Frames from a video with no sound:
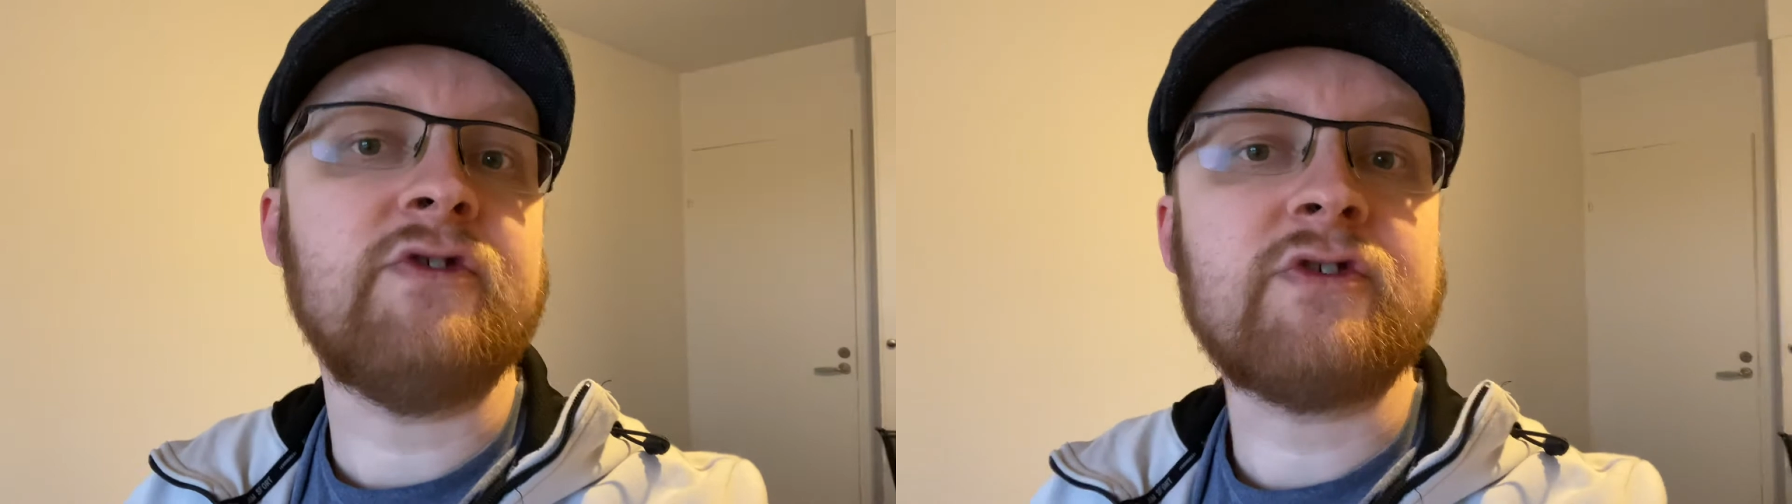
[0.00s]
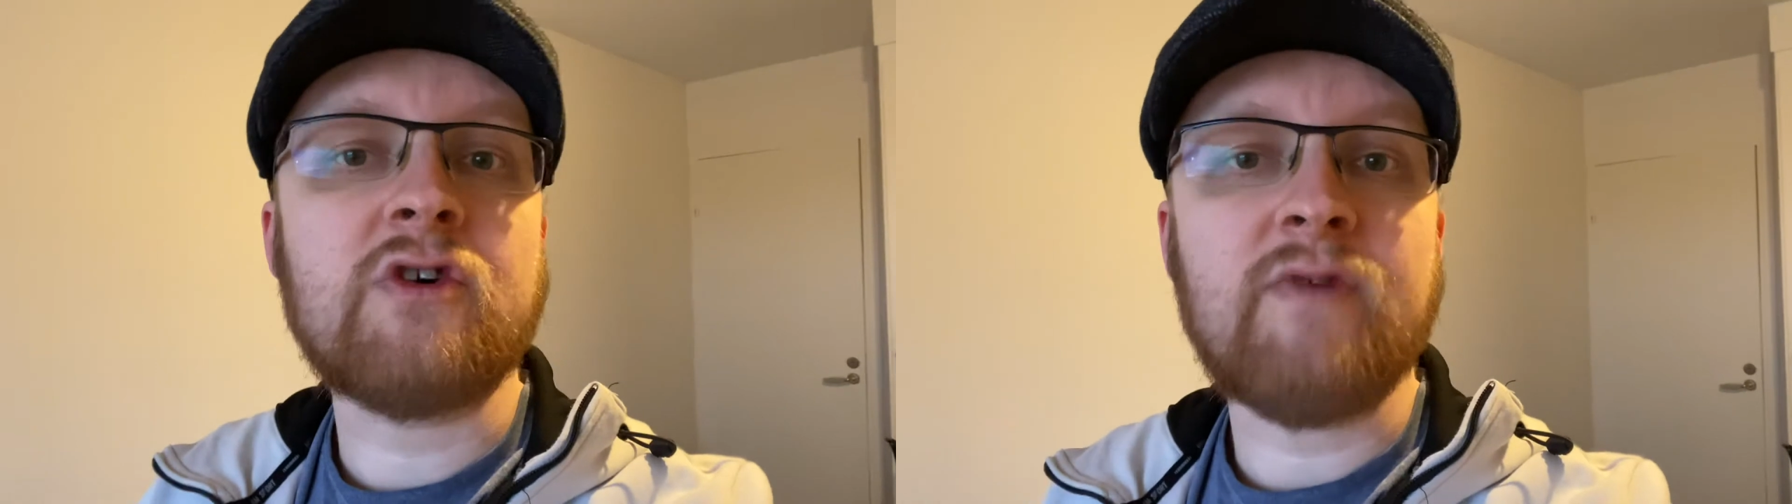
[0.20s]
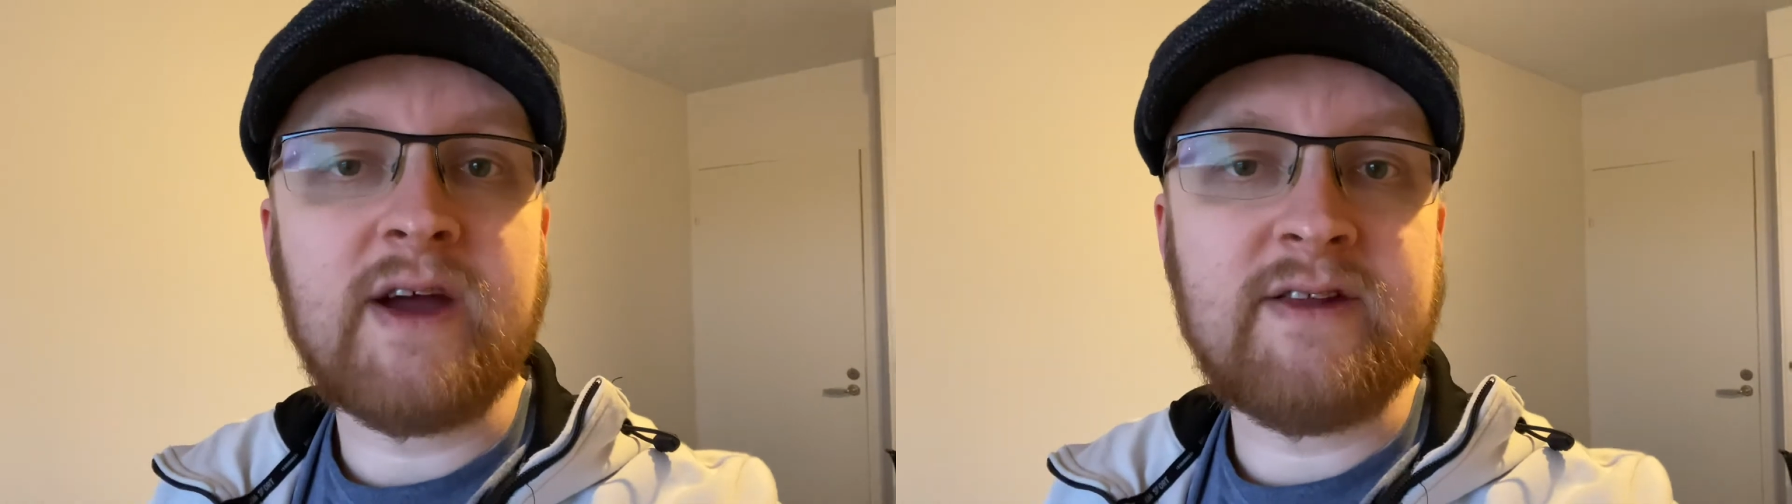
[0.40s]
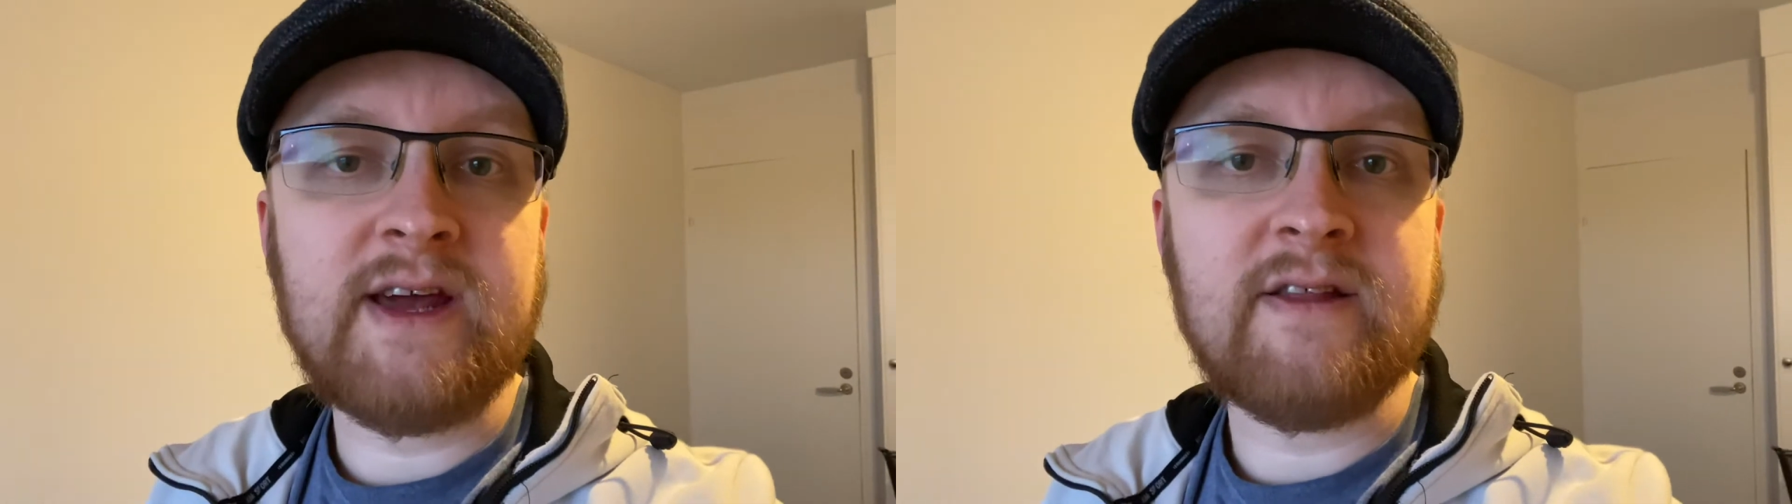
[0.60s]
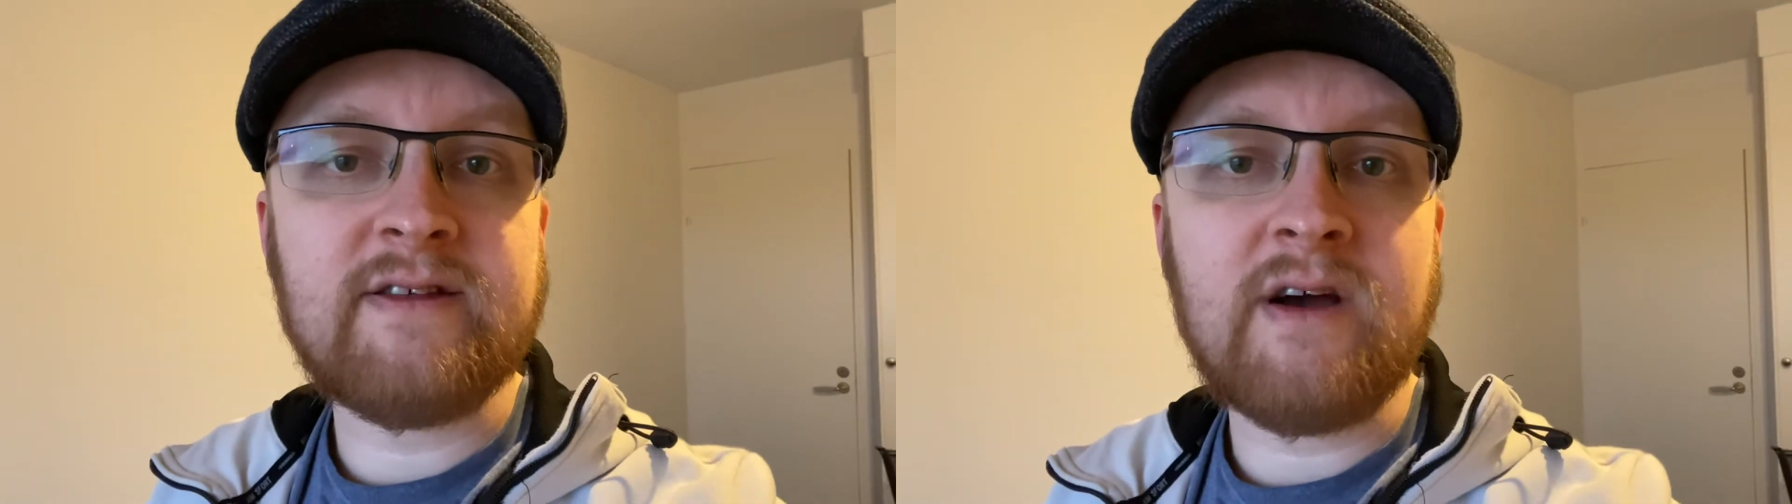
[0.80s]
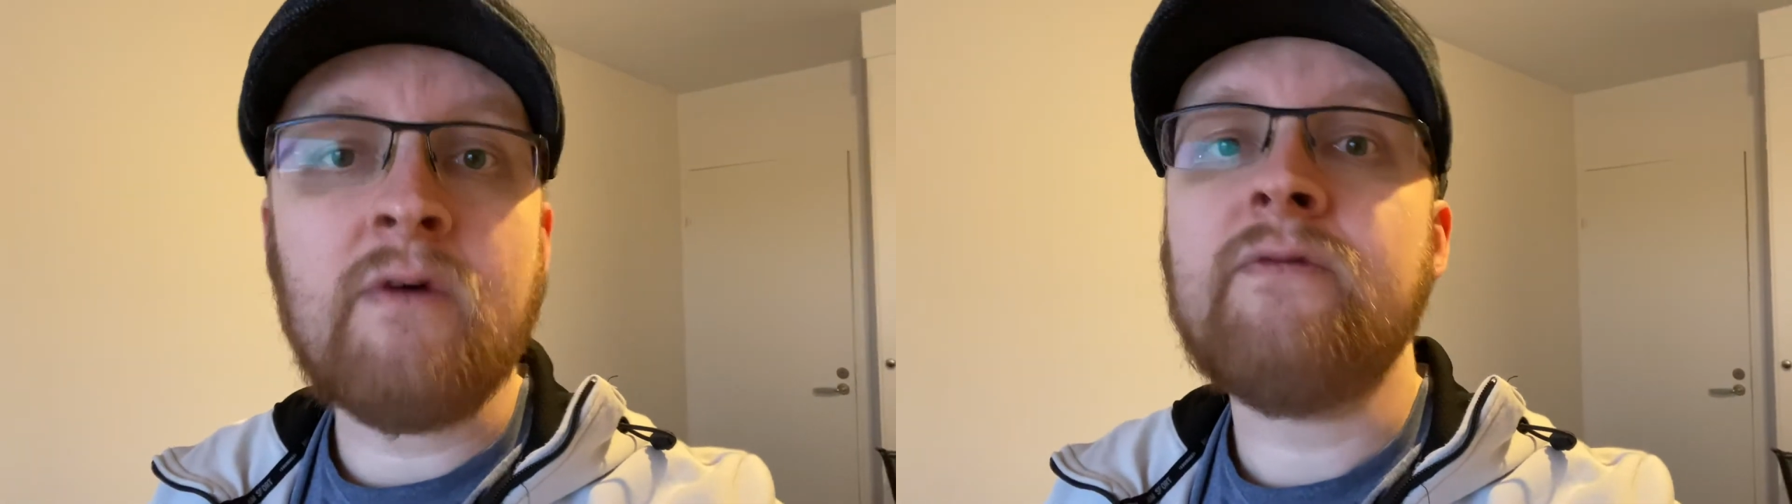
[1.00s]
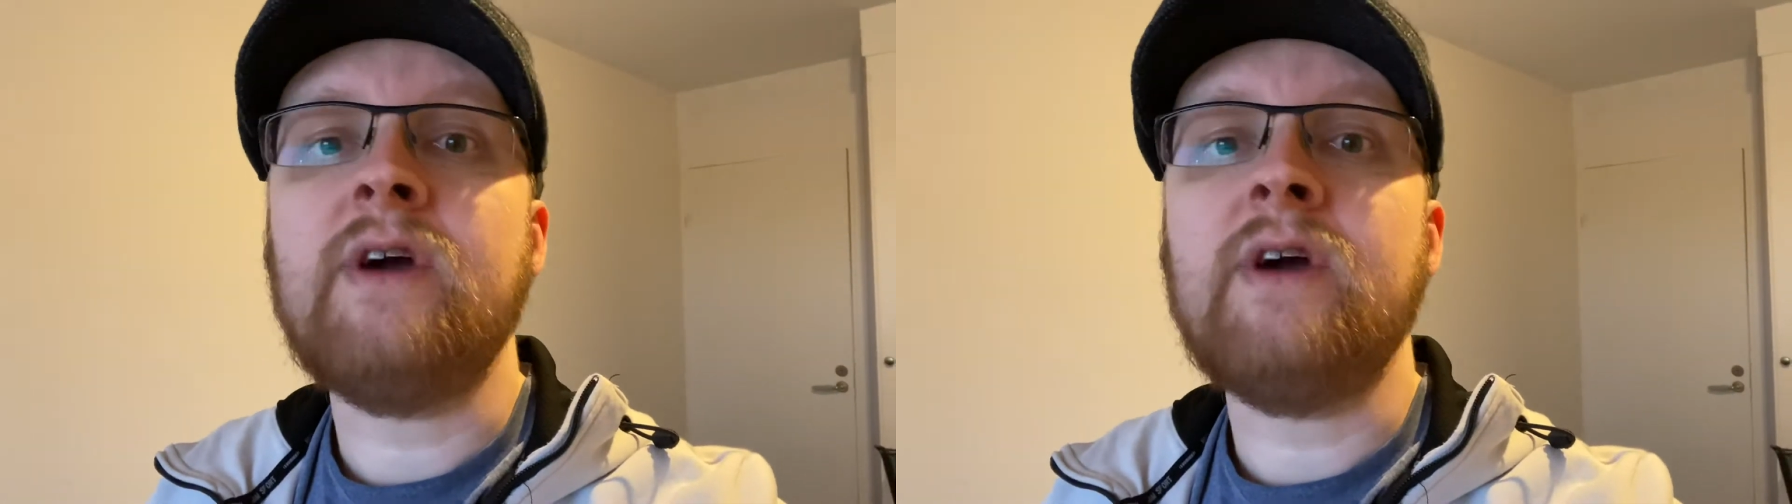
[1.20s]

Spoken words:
correcting itself.